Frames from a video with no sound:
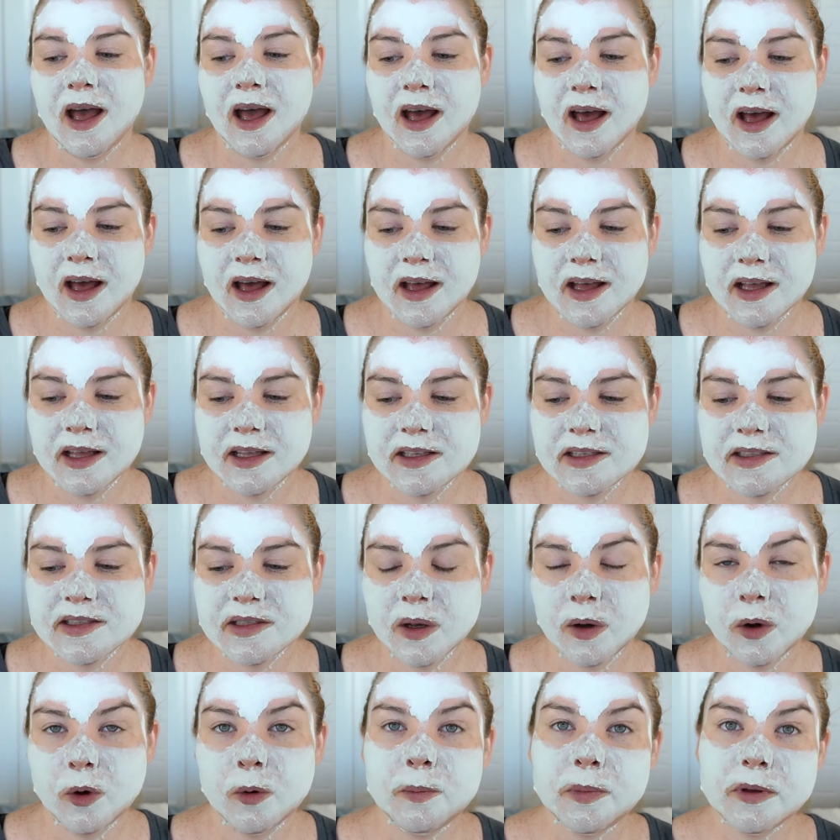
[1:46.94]
Uh,
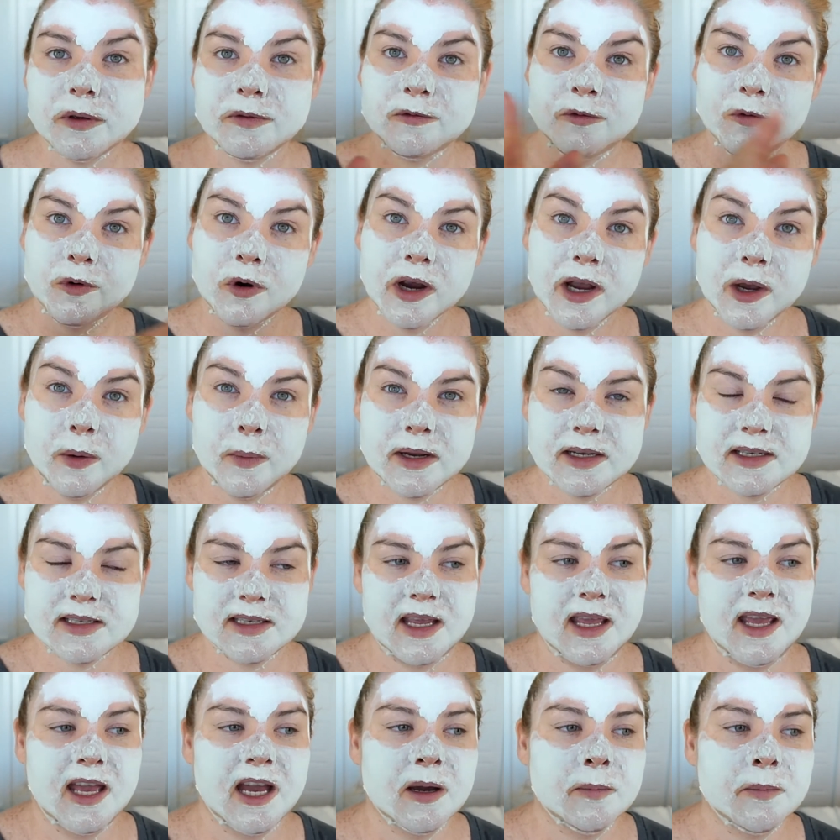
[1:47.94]
so before I went to
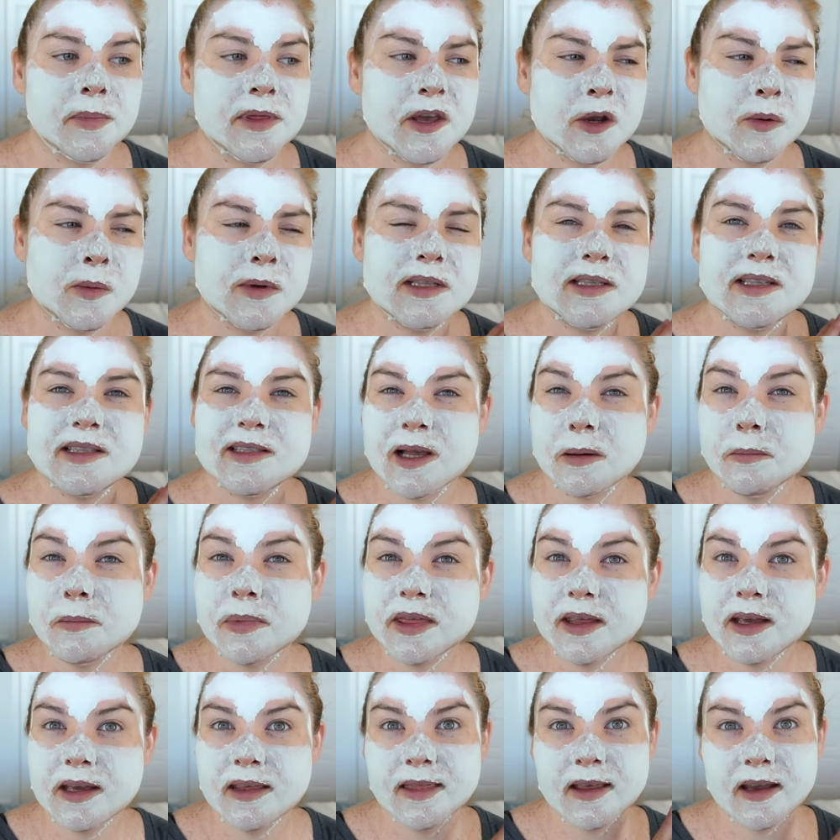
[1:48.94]
camp, there was
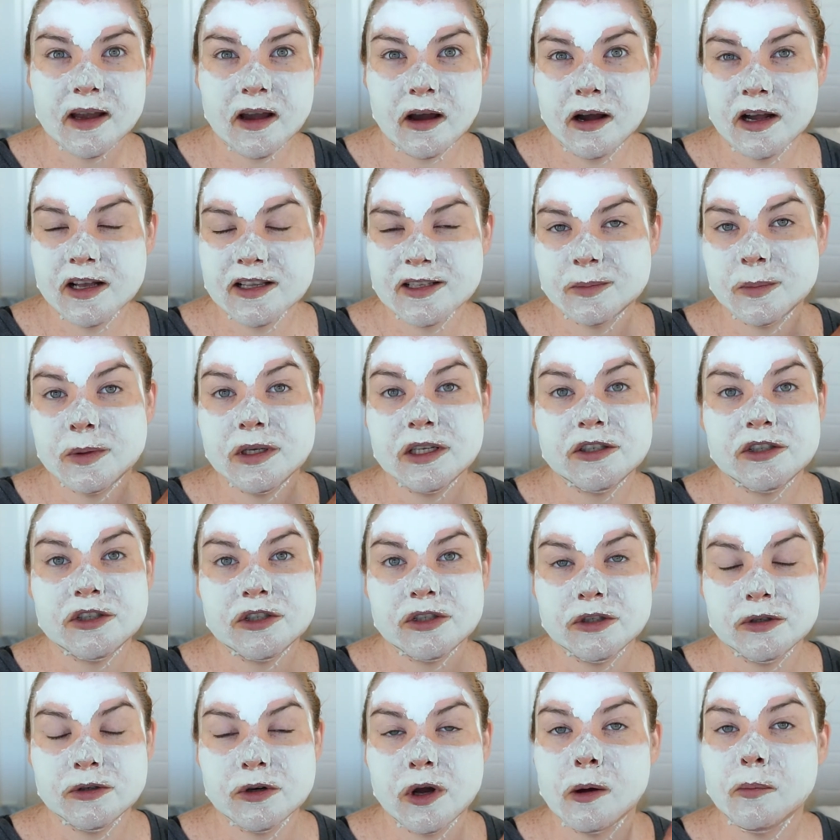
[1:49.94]
something that caused me
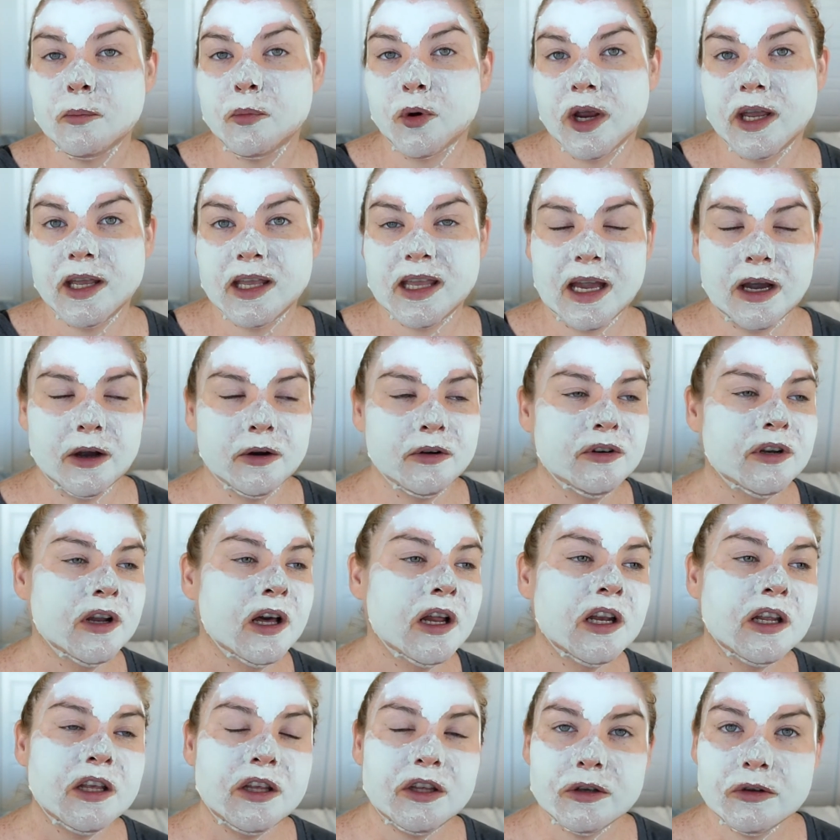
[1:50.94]
to break out.
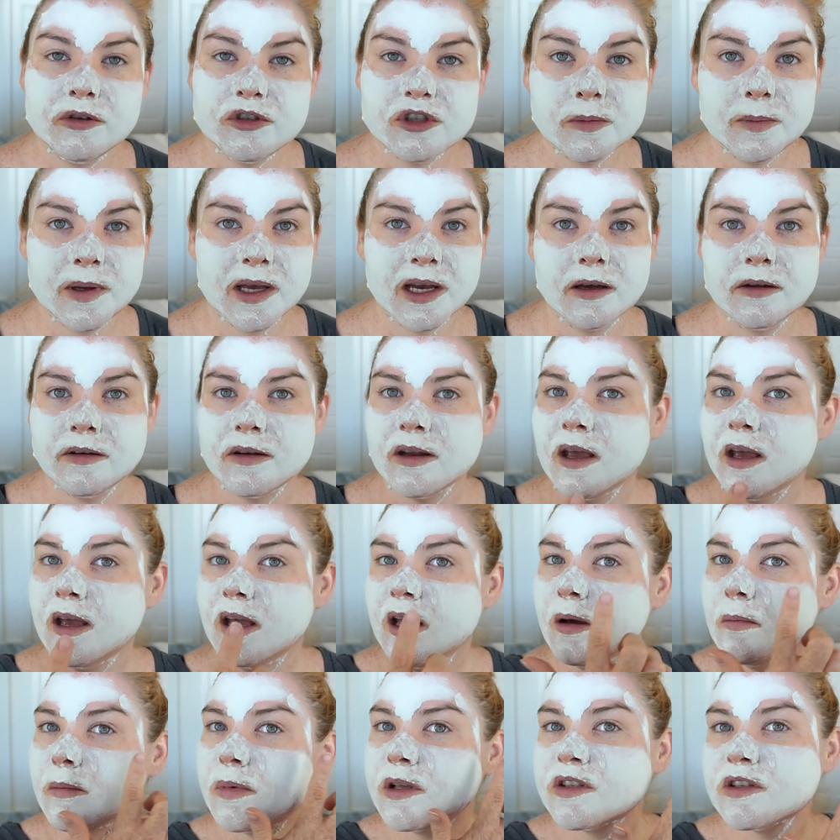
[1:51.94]
Not a huge amount,
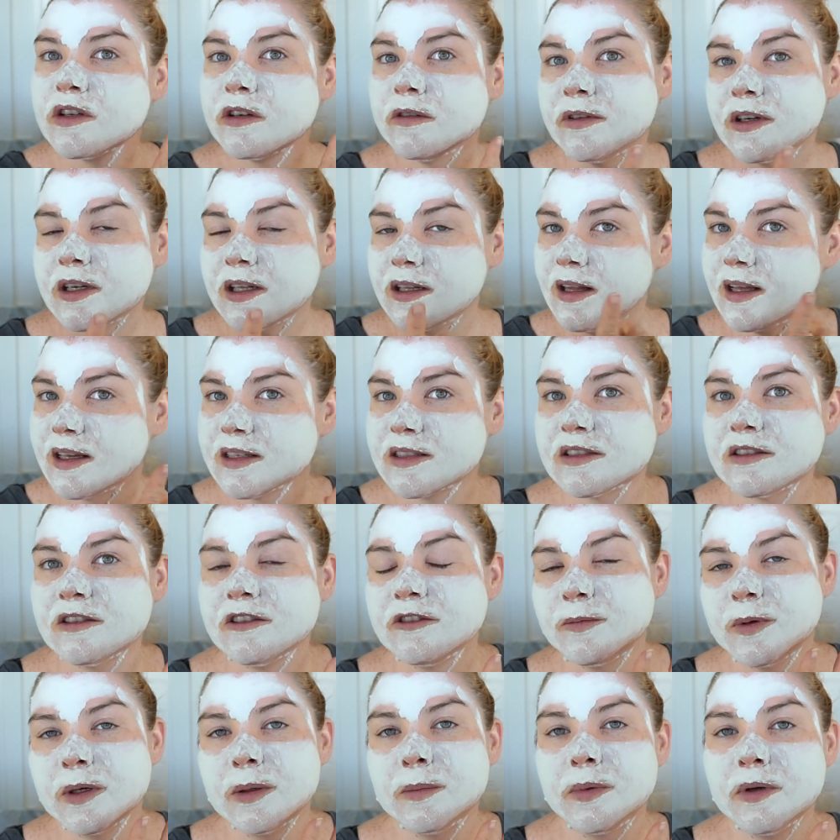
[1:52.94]
but sort of a
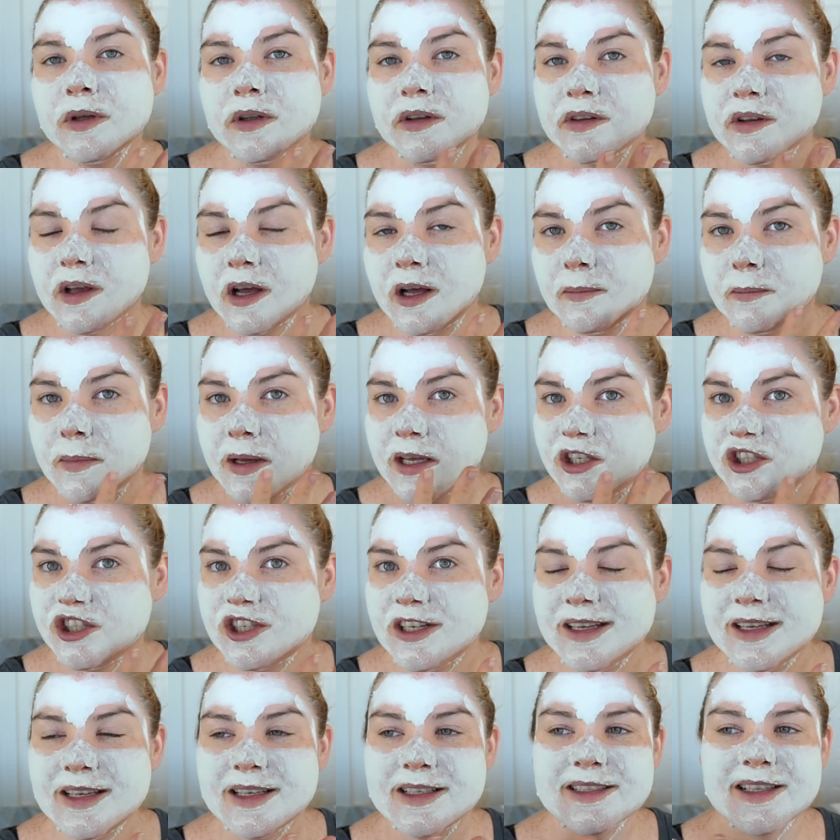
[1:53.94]
cluster of pimples on my
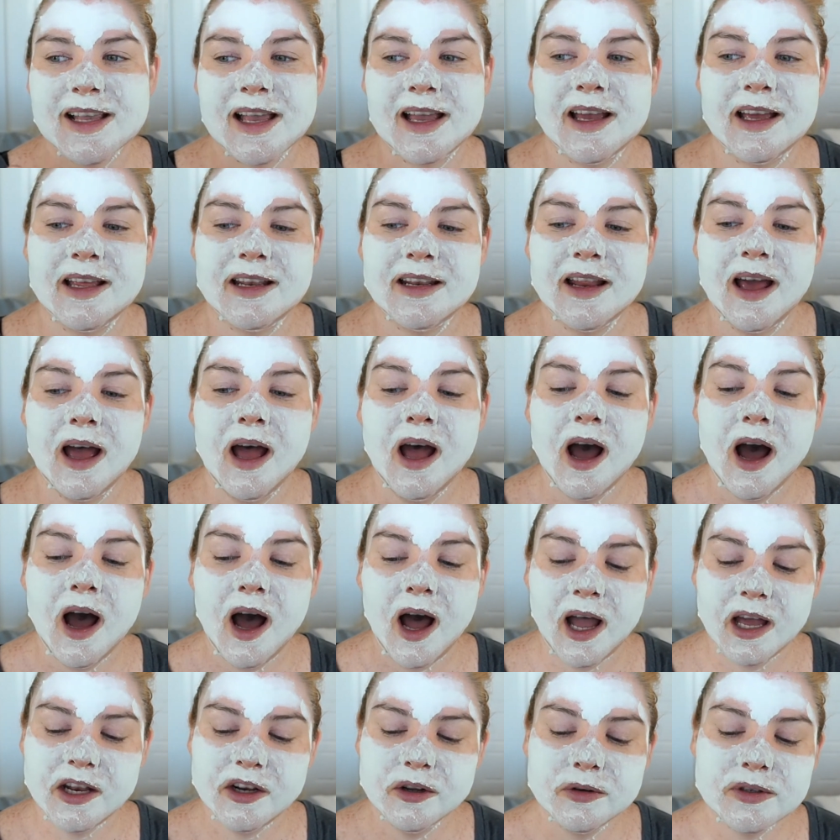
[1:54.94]
cheeks, and
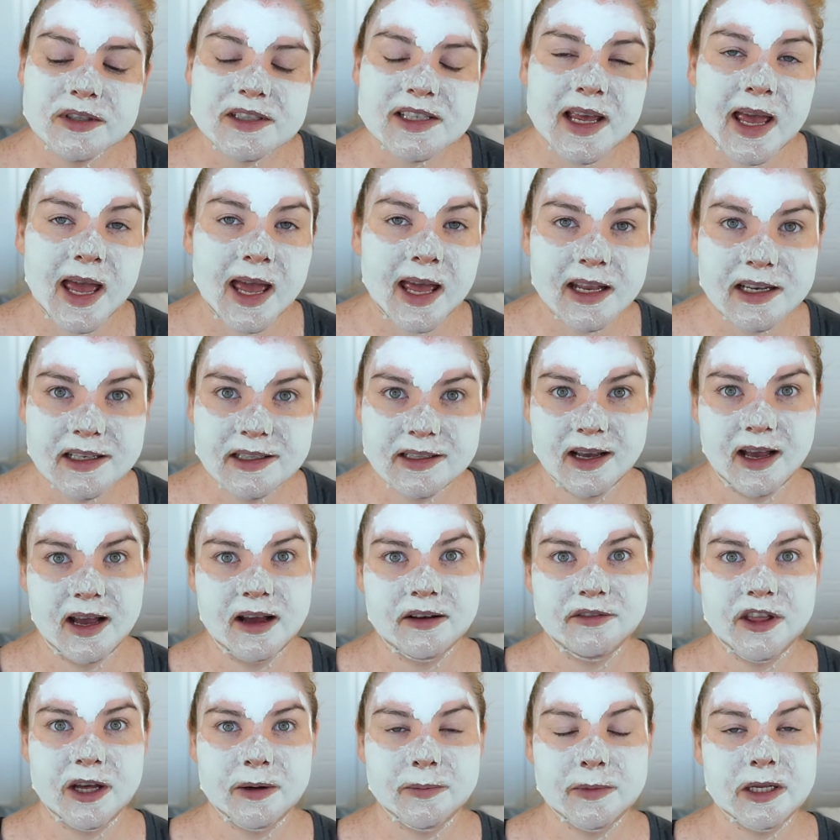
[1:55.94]
I don't tend to
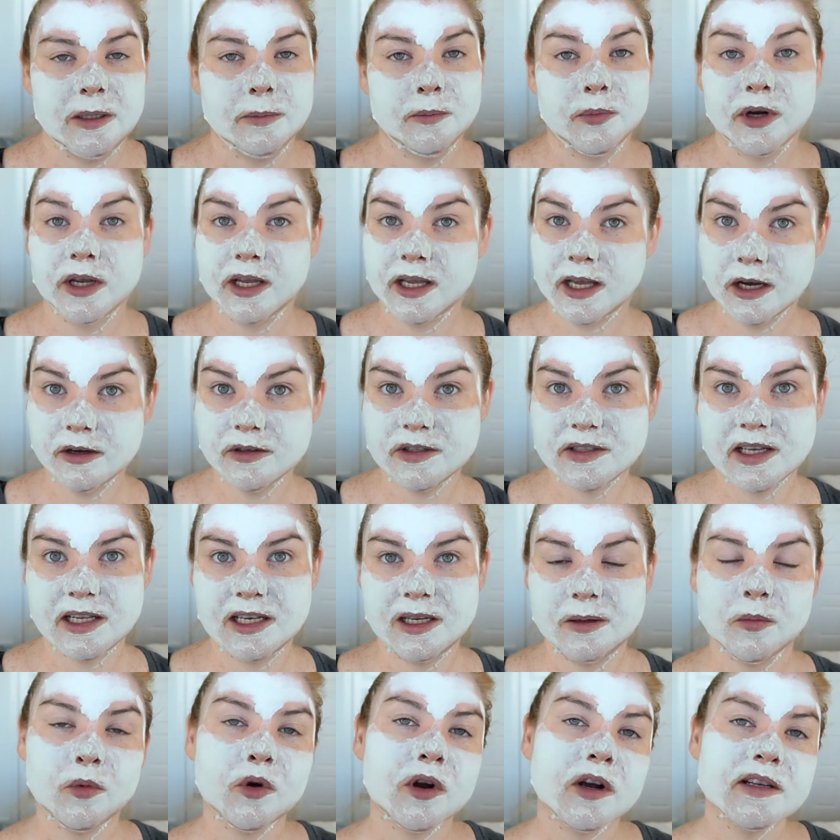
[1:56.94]
have that many breakouts
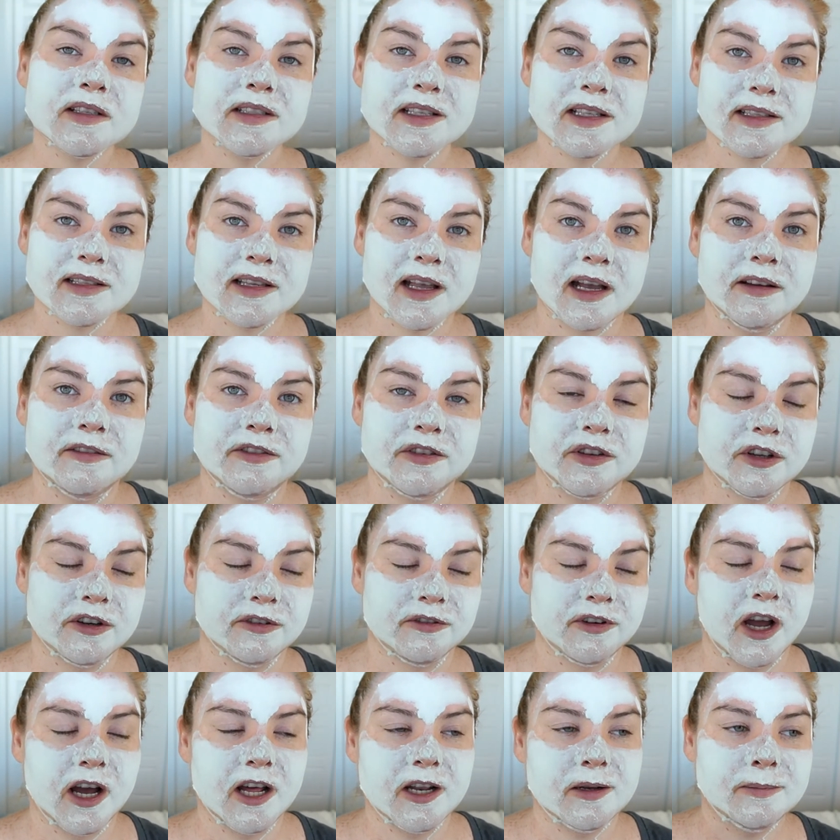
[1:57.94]
anymore since I've sort
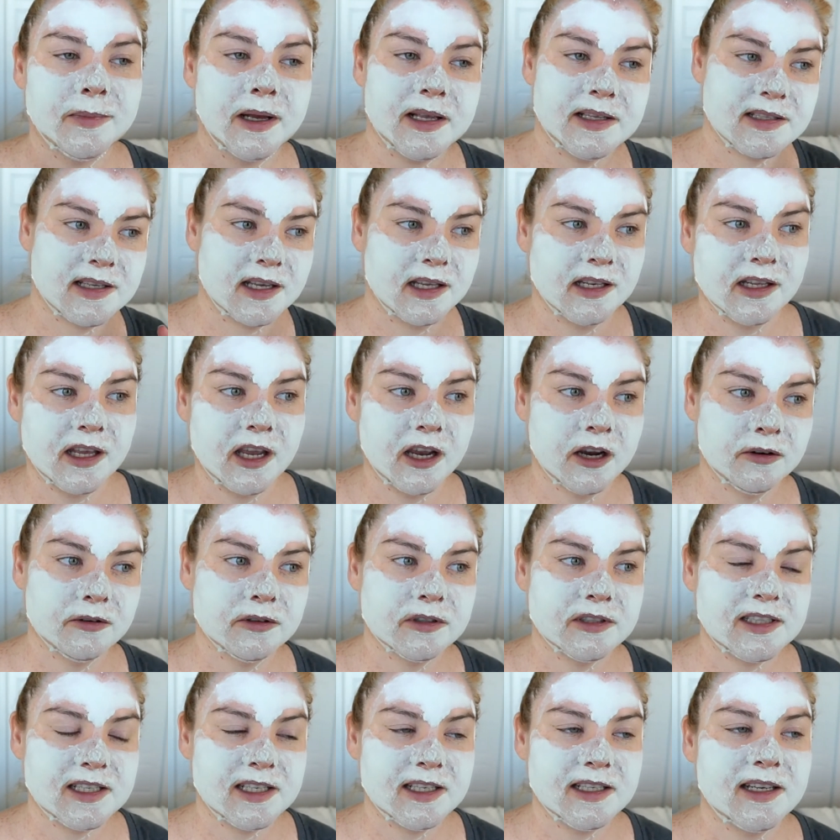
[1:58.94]
of gotten my skincare
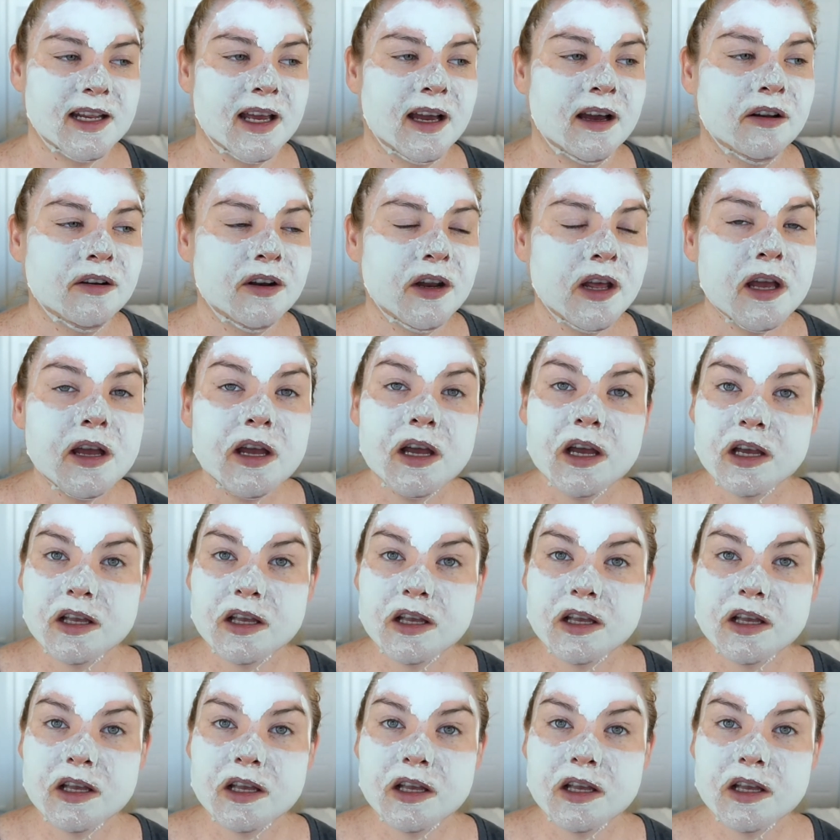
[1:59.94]
routine down.